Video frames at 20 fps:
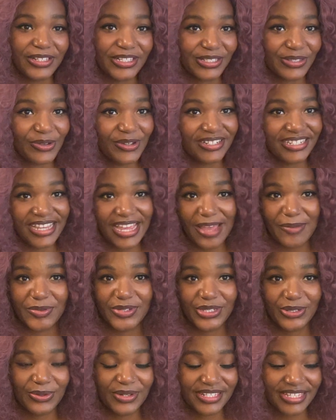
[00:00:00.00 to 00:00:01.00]
is going to happen
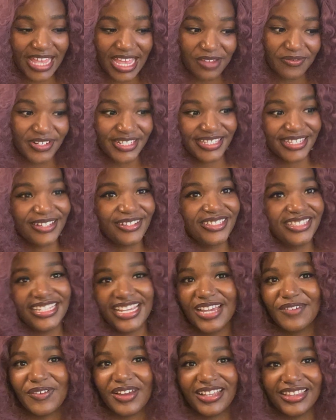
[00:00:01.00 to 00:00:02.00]
to us every single
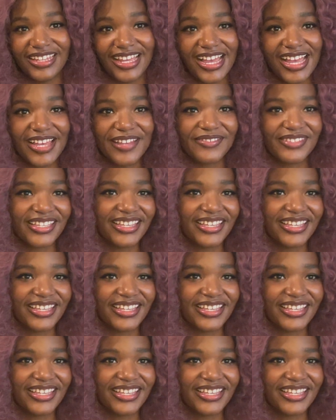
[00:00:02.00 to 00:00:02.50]
day of our lives,